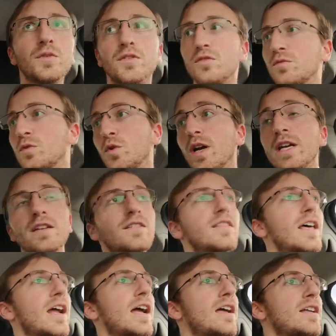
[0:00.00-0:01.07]
what's great is
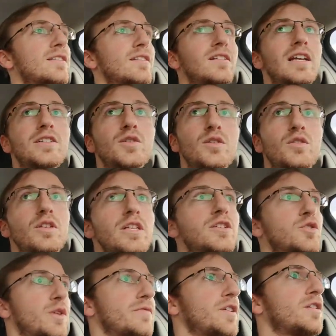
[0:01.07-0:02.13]
that it's an electrically
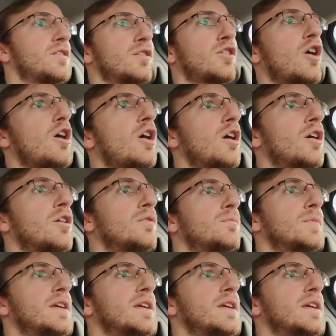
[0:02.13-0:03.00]
driven car,